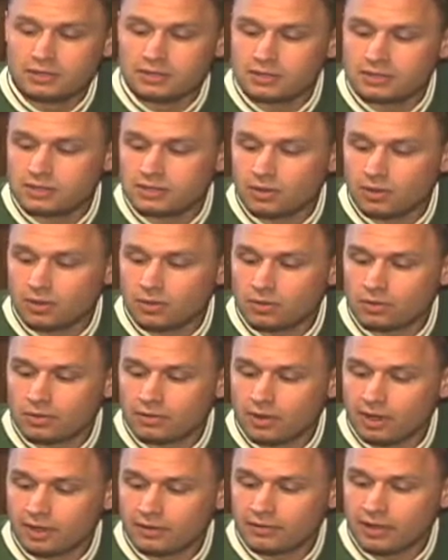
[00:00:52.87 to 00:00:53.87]

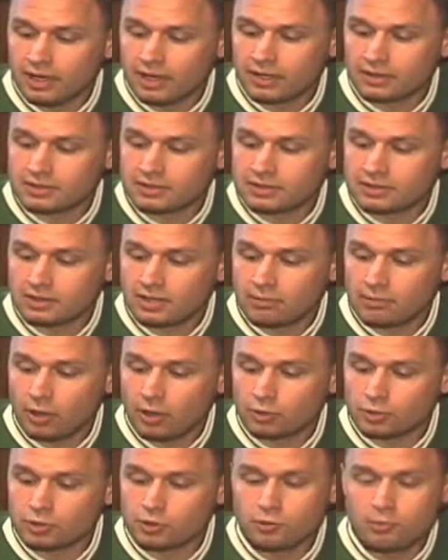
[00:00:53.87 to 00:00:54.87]
So I've got
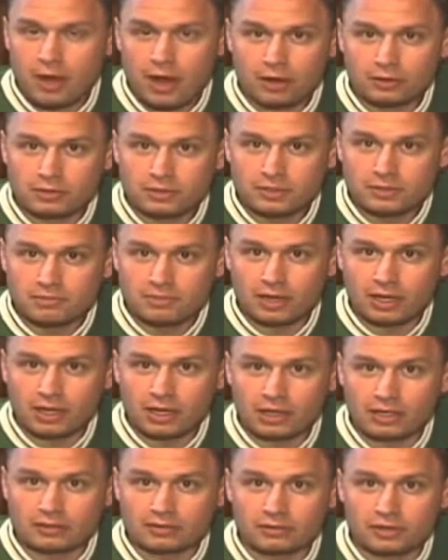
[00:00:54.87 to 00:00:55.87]
about 2 pounds
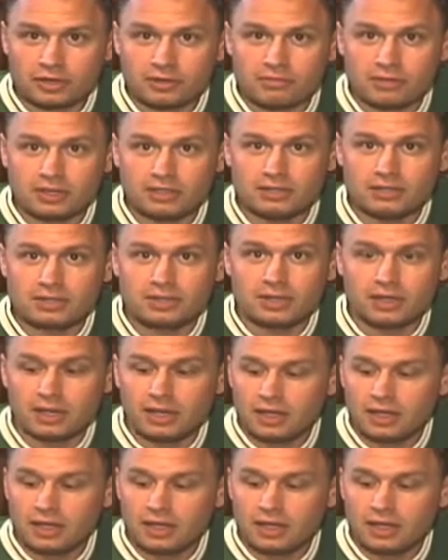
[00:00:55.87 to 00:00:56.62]
of green beans